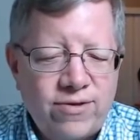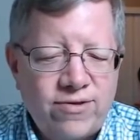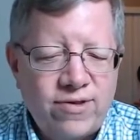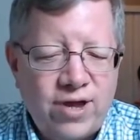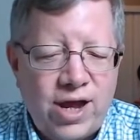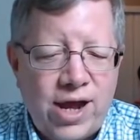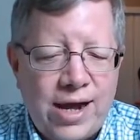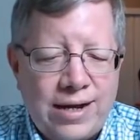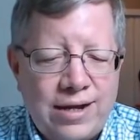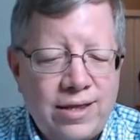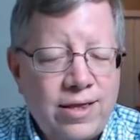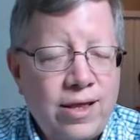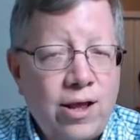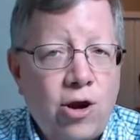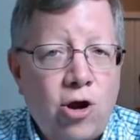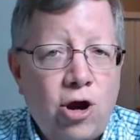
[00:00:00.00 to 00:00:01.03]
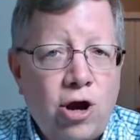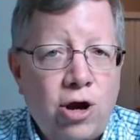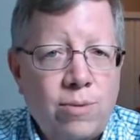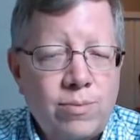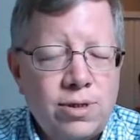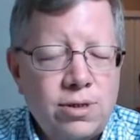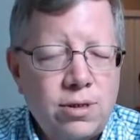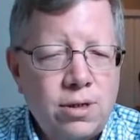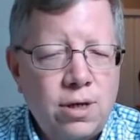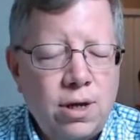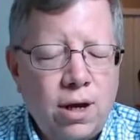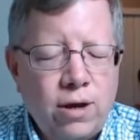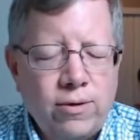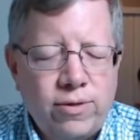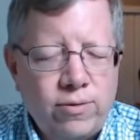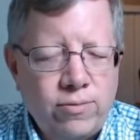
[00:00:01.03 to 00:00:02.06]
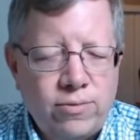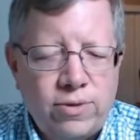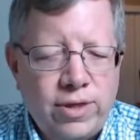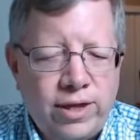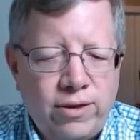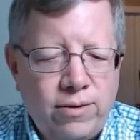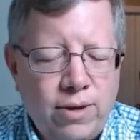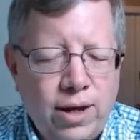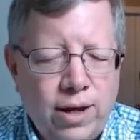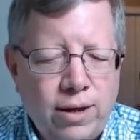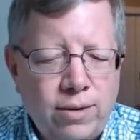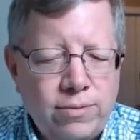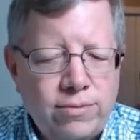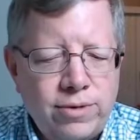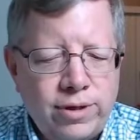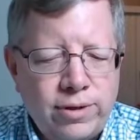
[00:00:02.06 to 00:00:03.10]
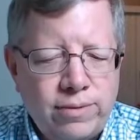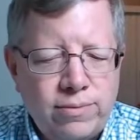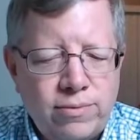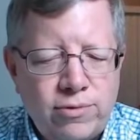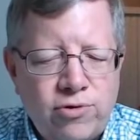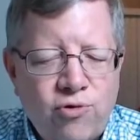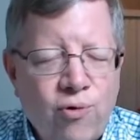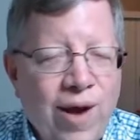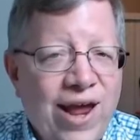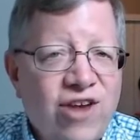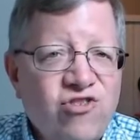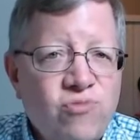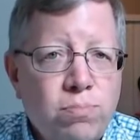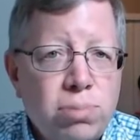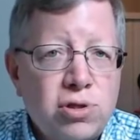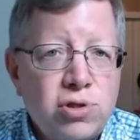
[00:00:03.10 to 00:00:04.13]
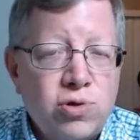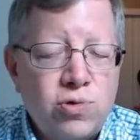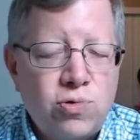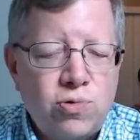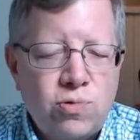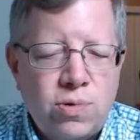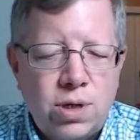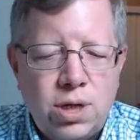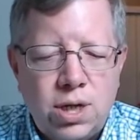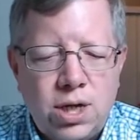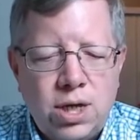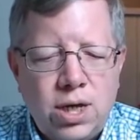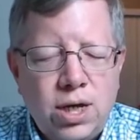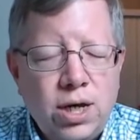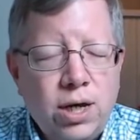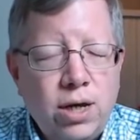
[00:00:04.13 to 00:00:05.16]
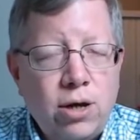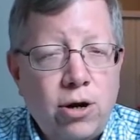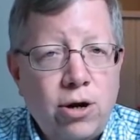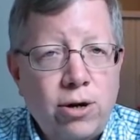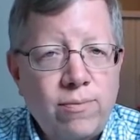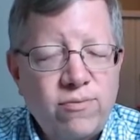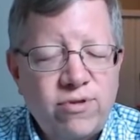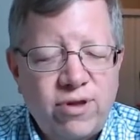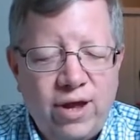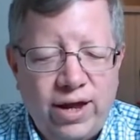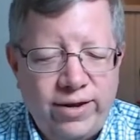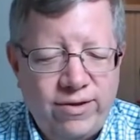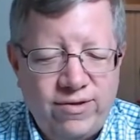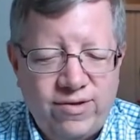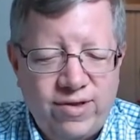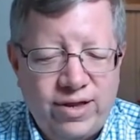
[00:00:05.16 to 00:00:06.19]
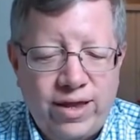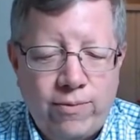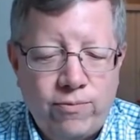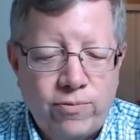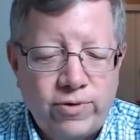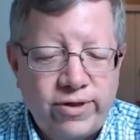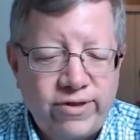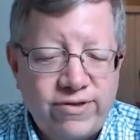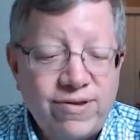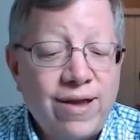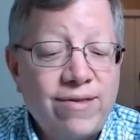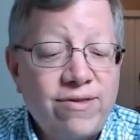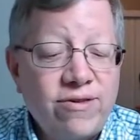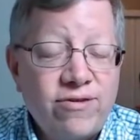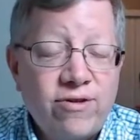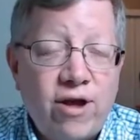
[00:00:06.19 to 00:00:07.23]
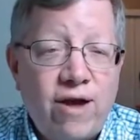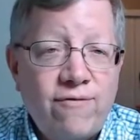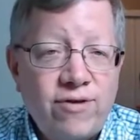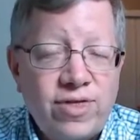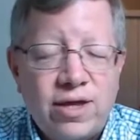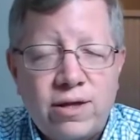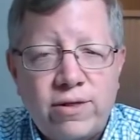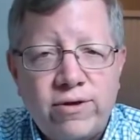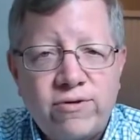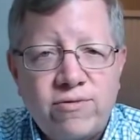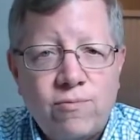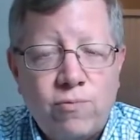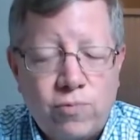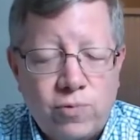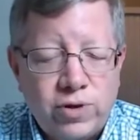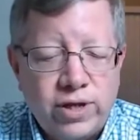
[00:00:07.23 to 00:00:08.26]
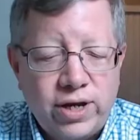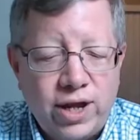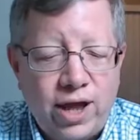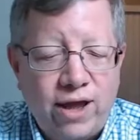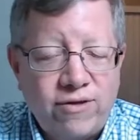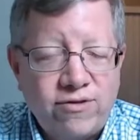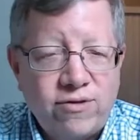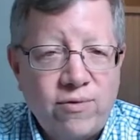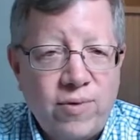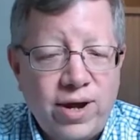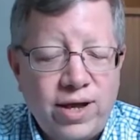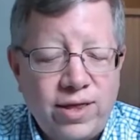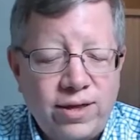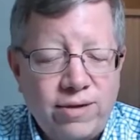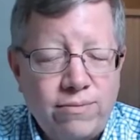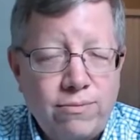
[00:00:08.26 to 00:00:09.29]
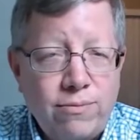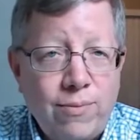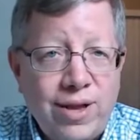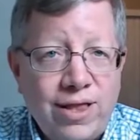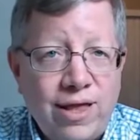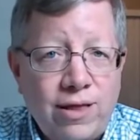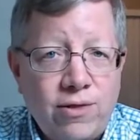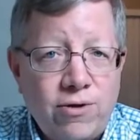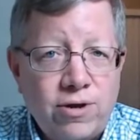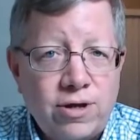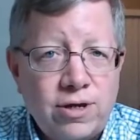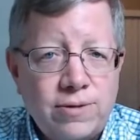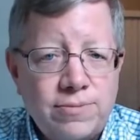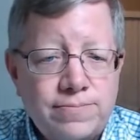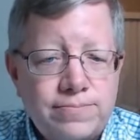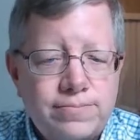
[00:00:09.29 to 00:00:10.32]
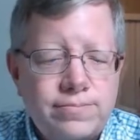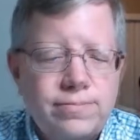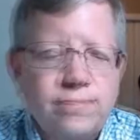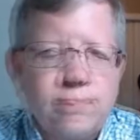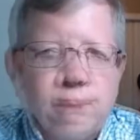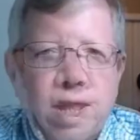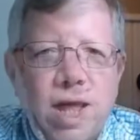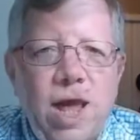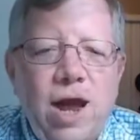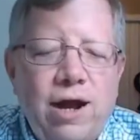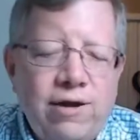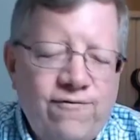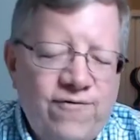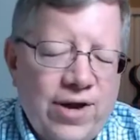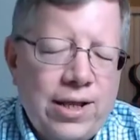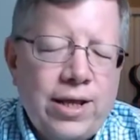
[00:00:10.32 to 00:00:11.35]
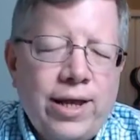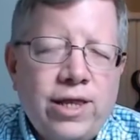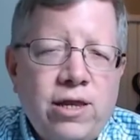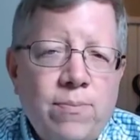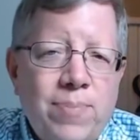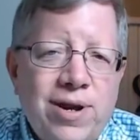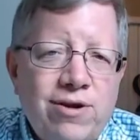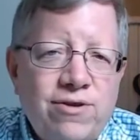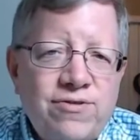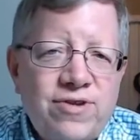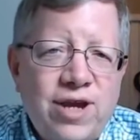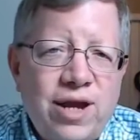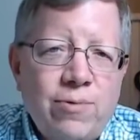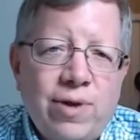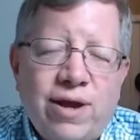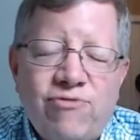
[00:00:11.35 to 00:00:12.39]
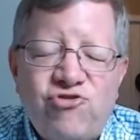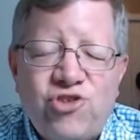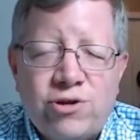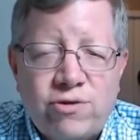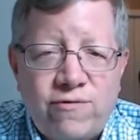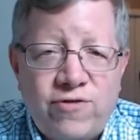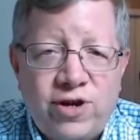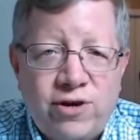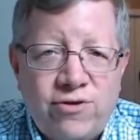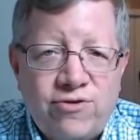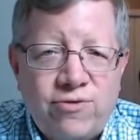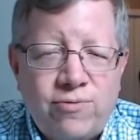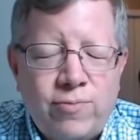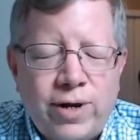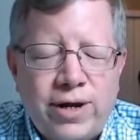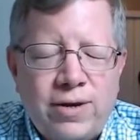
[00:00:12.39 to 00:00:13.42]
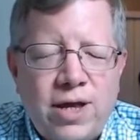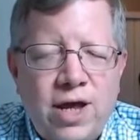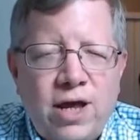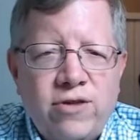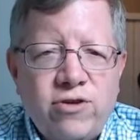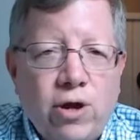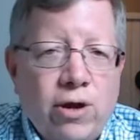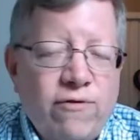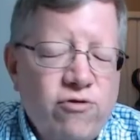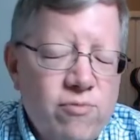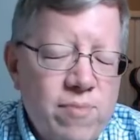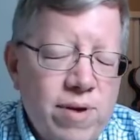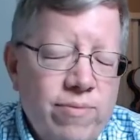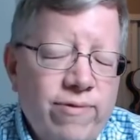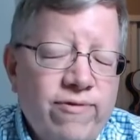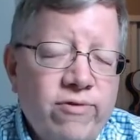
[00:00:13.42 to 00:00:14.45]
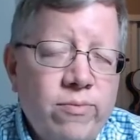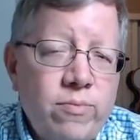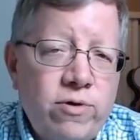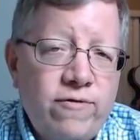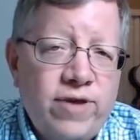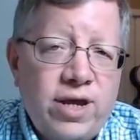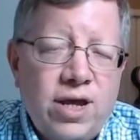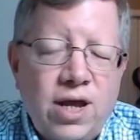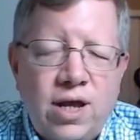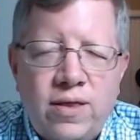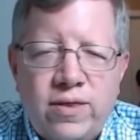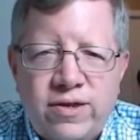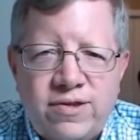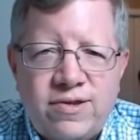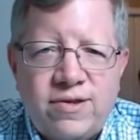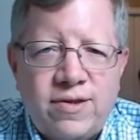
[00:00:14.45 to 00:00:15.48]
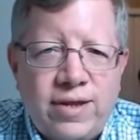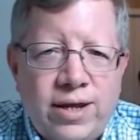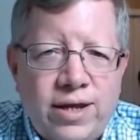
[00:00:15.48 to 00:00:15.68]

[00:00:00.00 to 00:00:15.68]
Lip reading: on the side and the arm, or the grayish blue arms. I just think that really sets this off. I think it looks really nice the way how they made that look. All right, and finally, on the Imperial side, we have General Veers, right? So if you remember from the movie, this is